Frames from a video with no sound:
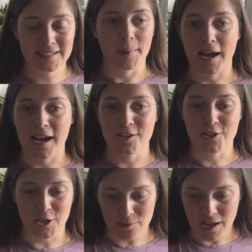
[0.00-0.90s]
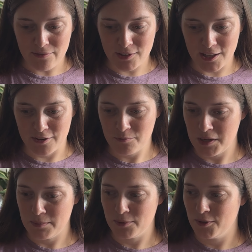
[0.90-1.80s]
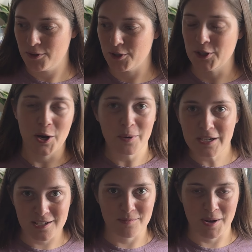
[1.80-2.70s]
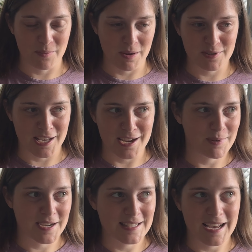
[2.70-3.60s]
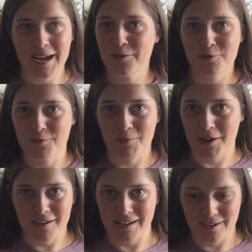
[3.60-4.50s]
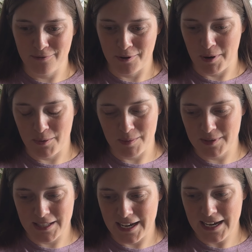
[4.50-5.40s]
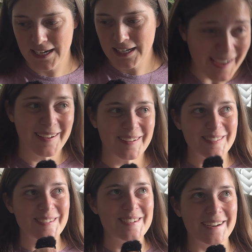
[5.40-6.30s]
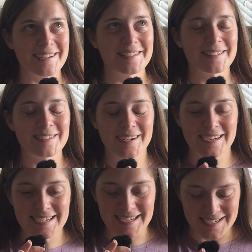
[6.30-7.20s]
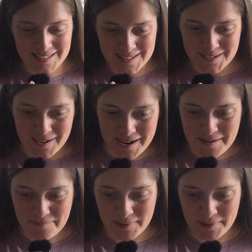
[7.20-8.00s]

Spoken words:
But I don't have a lot of people going to my website because I don't do marketing for my website. I also tried to start an Instagram,